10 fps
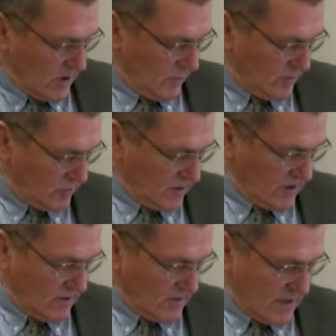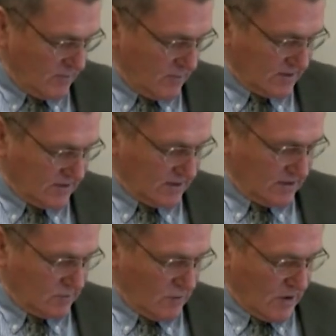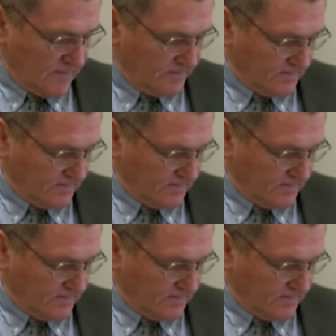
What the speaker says: we took care of that business as well.